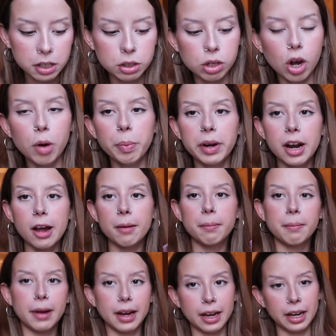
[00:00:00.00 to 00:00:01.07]
right, let's open
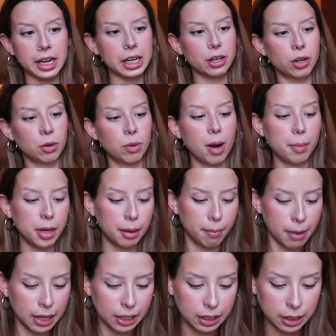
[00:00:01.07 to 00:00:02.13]
up my Karami and
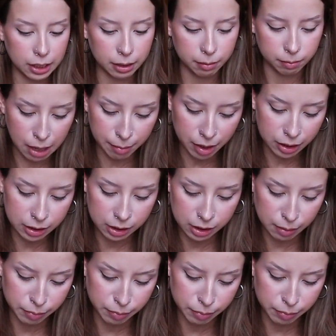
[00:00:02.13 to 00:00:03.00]
Melody blind boxes.